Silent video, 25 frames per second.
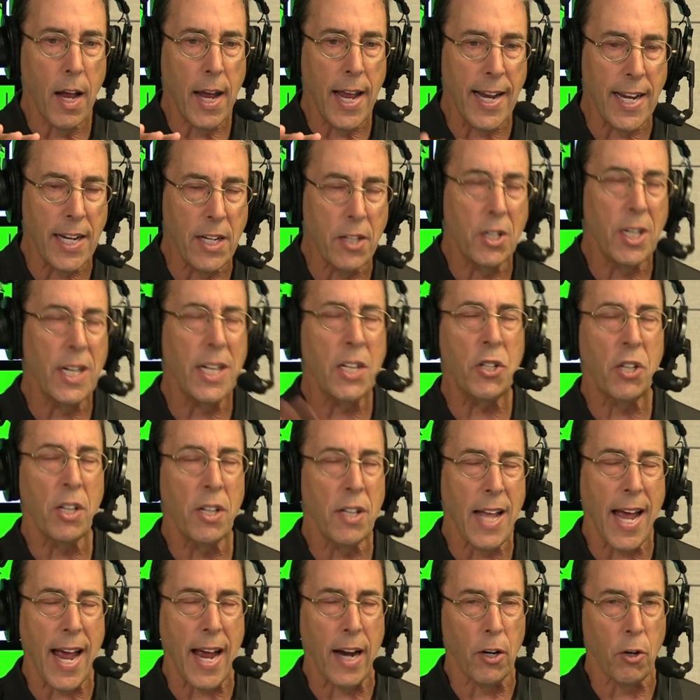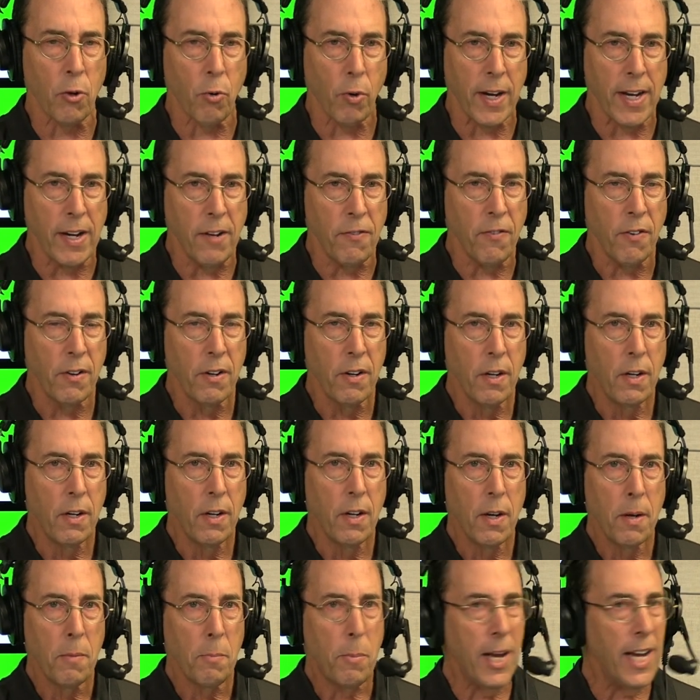in addition to that grief,
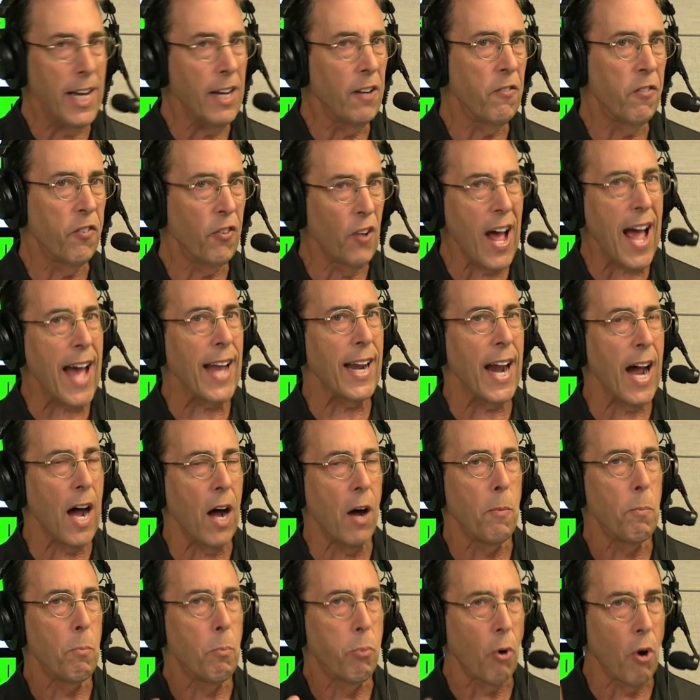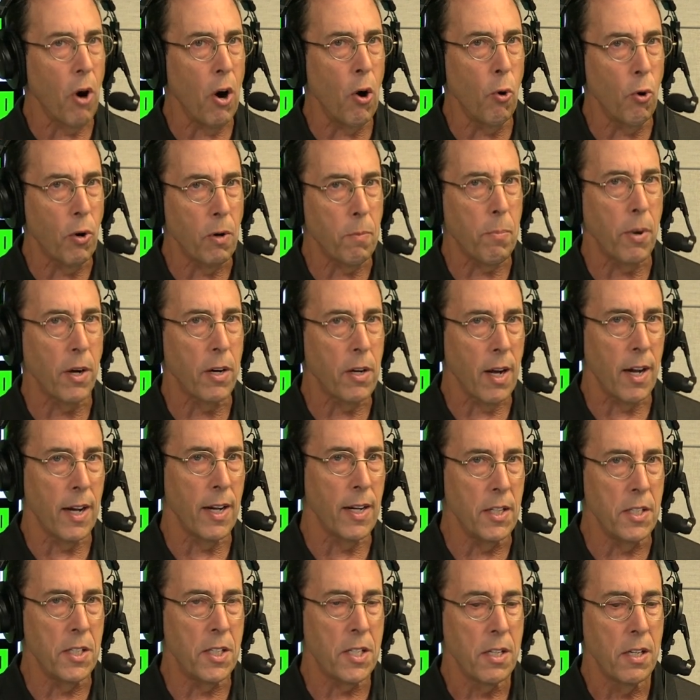being flat out broke
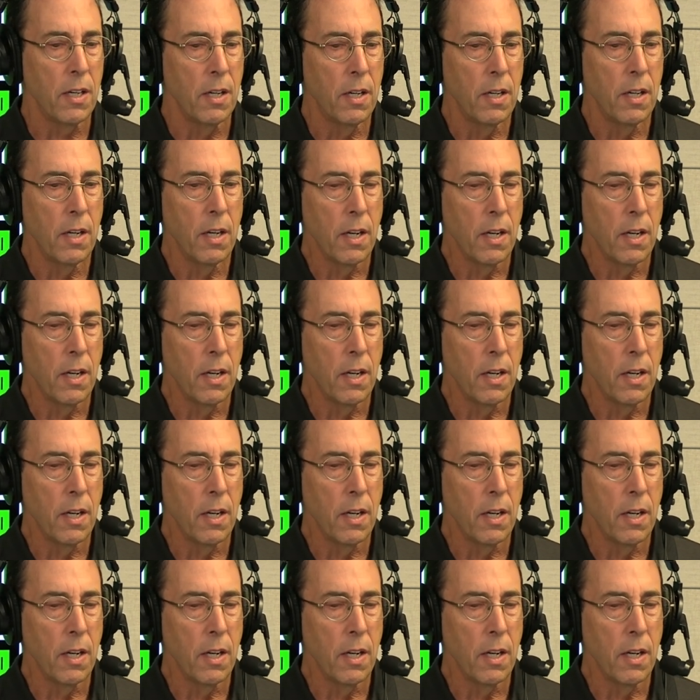because